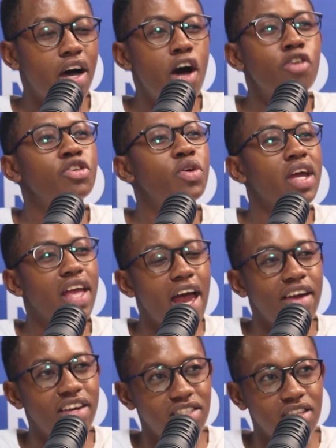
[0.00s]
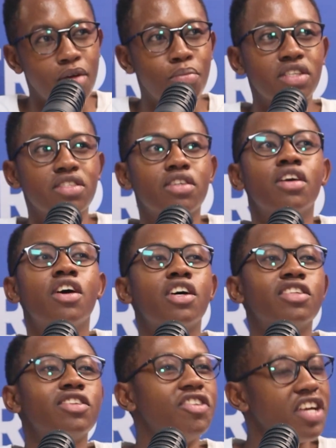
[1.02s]
How do you encourage that person
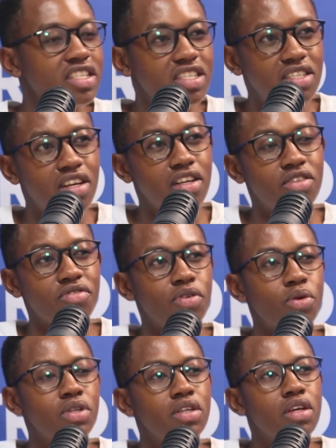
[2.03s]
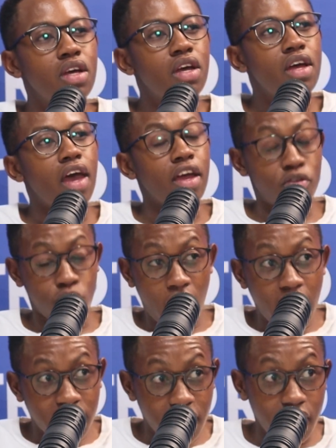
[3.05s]
to register to vote and to
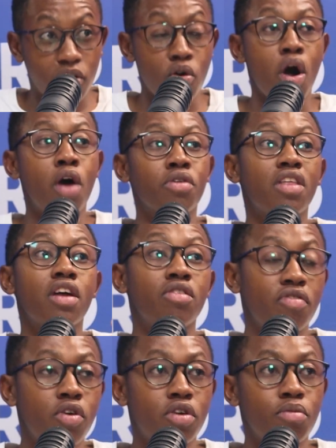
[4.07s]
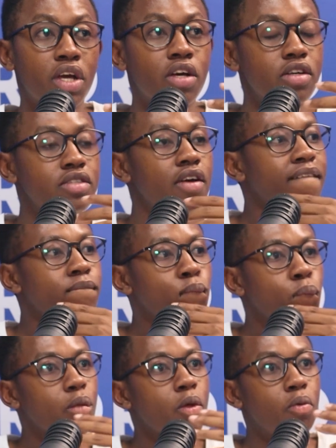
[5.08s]
actually go out there to vote? Because
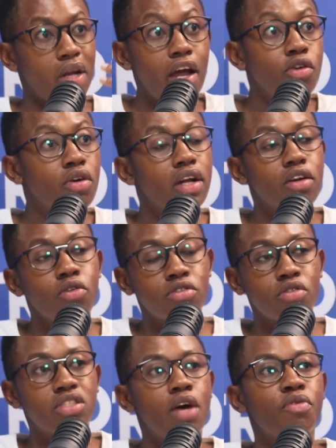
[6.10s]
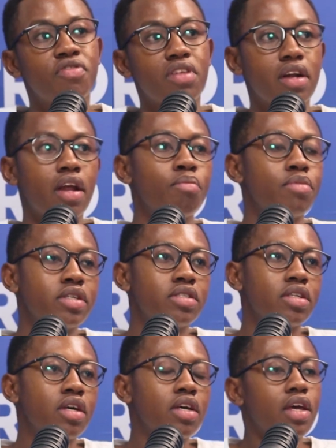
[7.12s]
when I look at also some of the
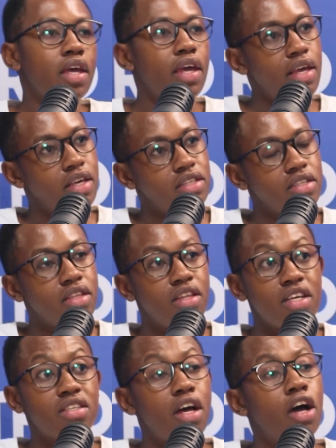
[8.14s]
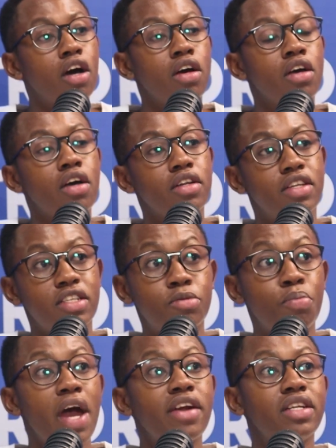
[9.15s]
numbers, there's a
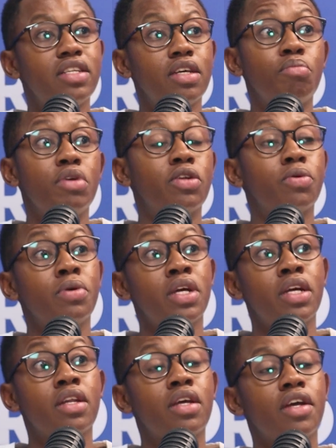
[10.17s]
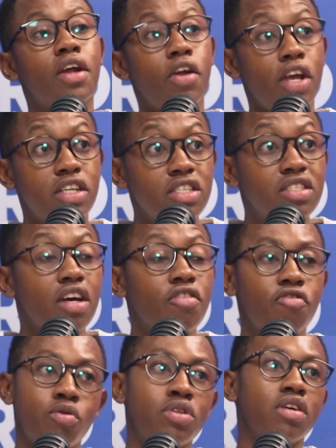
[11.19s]
disparity between registered
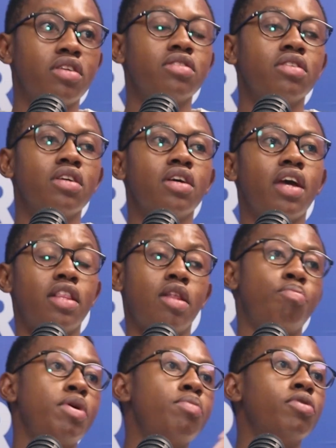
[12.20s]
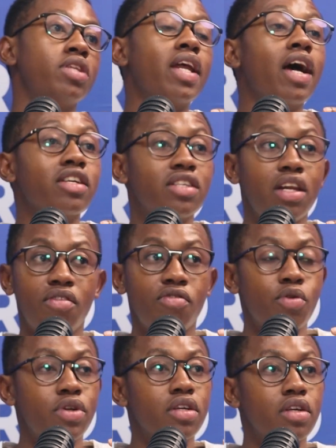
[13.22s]
voters and the people that actually
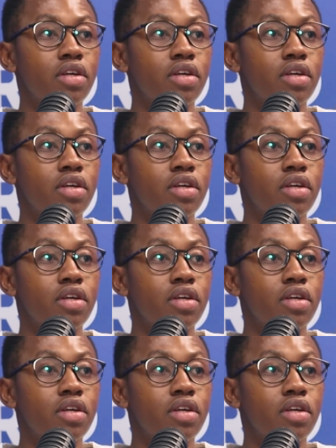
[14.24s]
vote.